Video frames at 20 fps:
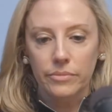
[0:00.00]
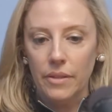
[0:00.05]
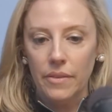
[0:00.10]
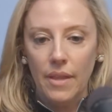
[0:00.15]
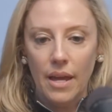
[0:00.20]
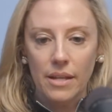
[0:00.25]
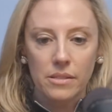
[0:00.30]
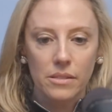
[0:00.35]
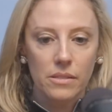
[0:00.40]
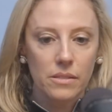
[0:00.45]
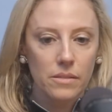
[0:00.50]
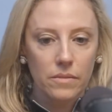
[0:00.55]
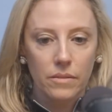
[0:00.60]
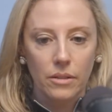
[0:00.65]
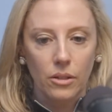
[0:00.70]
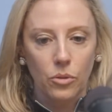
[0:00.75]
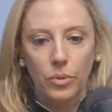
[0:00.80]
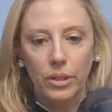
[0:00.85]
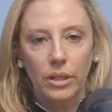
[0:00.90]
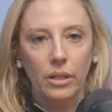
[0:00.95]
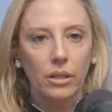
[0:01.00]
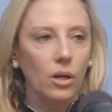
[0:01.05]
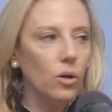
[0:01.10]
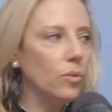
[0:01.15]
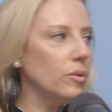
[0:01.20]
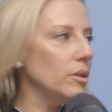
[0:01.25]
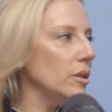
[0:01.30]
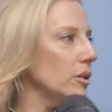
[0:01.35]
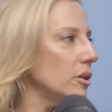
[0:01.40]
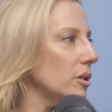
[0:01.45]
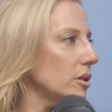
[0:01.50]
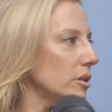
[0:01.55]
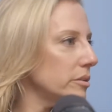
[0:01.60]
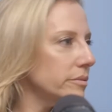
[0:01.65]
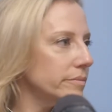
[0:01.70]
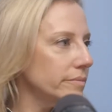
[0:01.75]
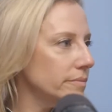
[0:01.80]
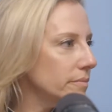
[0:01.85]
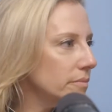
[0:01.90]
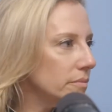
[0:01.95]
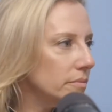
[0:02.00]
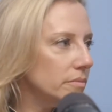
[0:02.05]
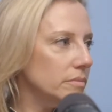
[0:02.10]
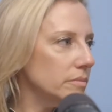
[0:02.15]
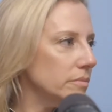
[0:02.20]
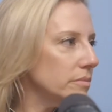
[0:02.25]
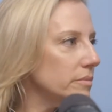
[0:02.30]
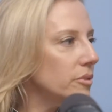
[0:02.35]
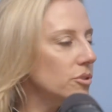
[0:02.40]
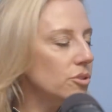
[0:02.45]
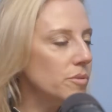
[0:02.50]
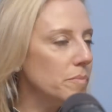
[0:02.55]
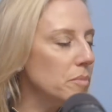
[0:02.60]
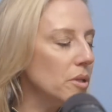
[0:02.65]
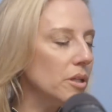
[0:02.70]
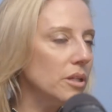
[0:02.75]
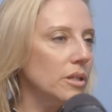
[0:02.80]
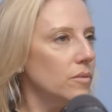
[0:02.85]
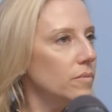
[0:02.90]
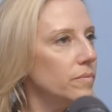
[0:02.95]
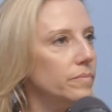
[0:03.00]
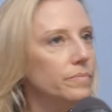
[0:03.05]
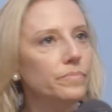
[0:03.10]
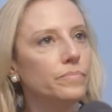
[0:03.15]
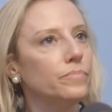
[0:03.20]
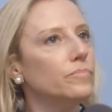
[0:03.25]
And that's, we can go and look. There's a million